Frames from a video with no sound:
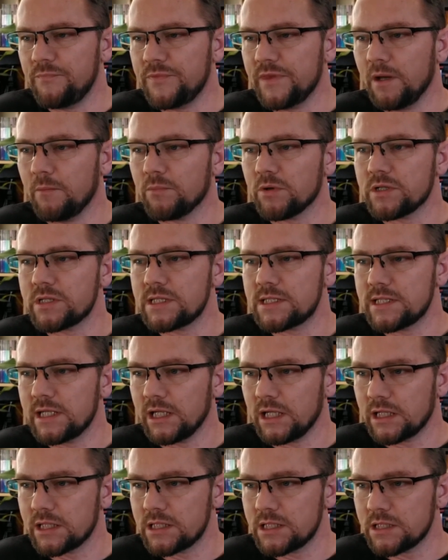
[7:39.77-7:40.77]
Number
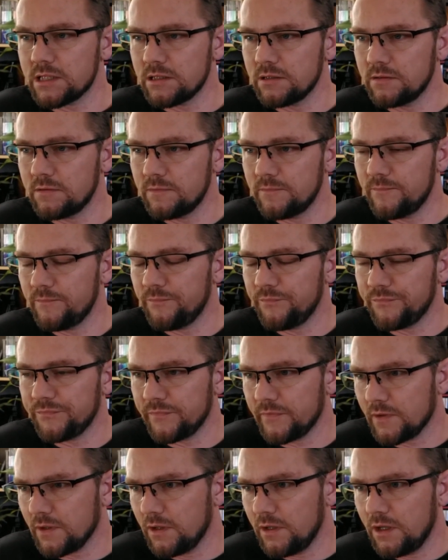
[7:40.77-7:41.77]
6.
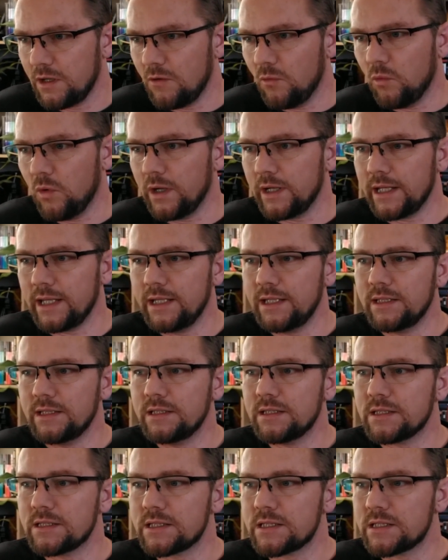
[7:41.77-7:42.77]
What
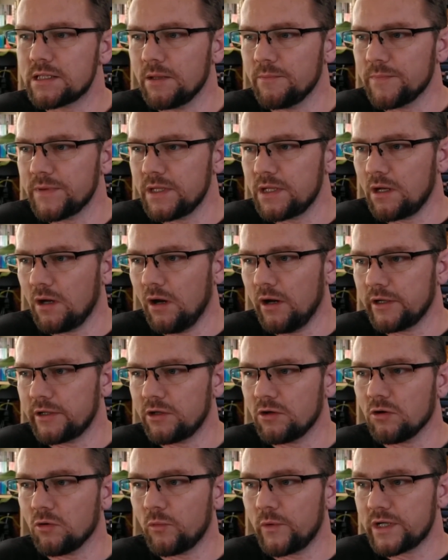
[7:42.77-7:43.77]
is something on
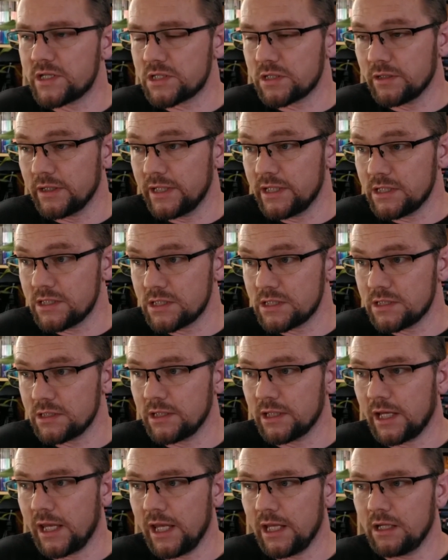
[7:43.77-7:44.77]
your wish
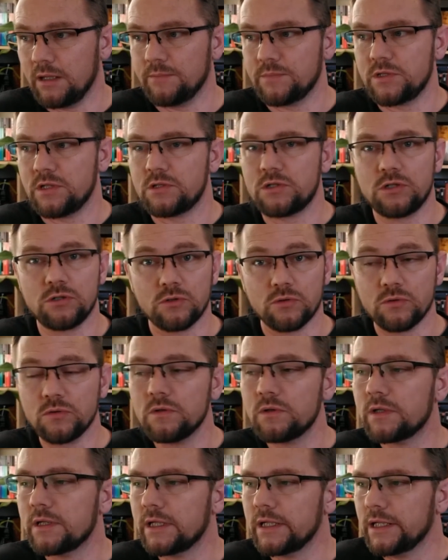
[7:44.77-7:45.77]
list, again up to
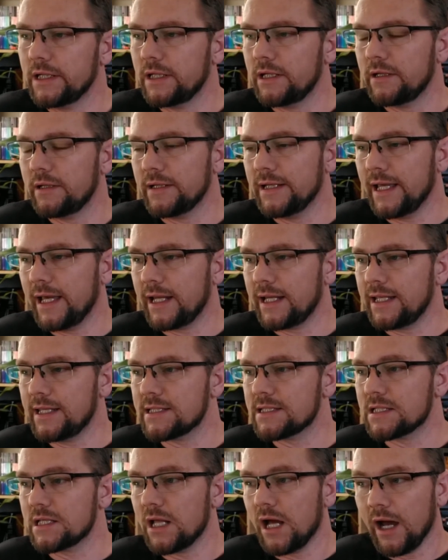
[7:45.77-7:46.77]
2, that
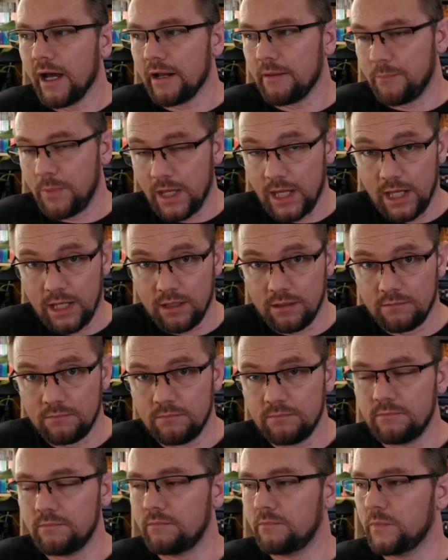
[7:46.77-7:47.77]
is not a pen,
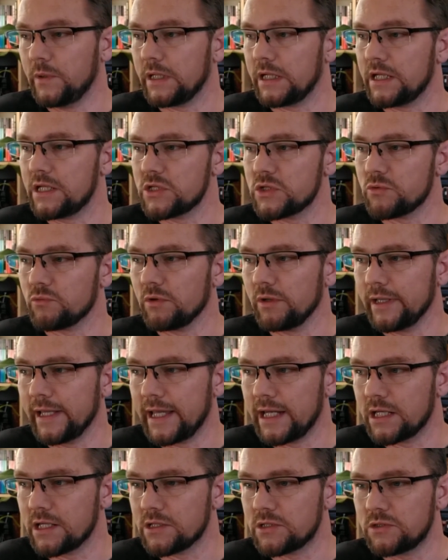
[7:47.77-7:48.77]
but is
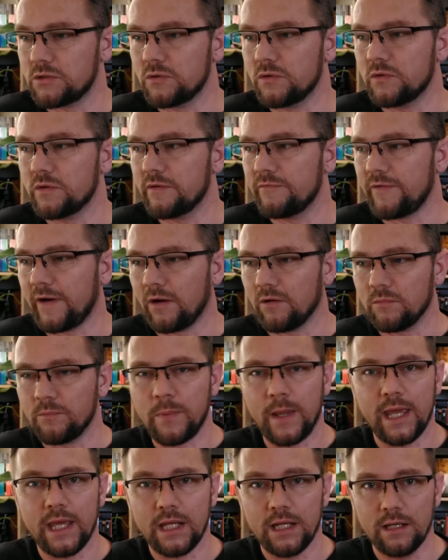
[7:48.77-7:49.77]
related to the fountain
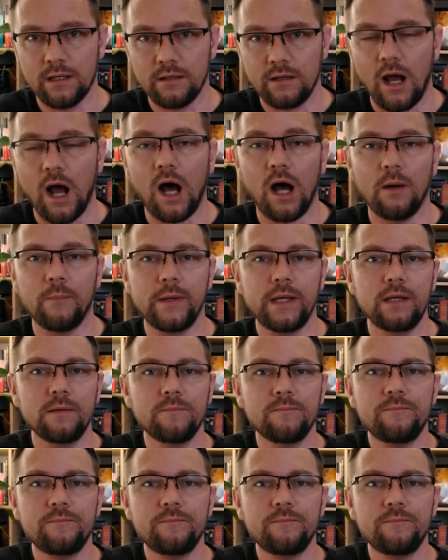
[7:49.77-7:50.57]
pen hobby?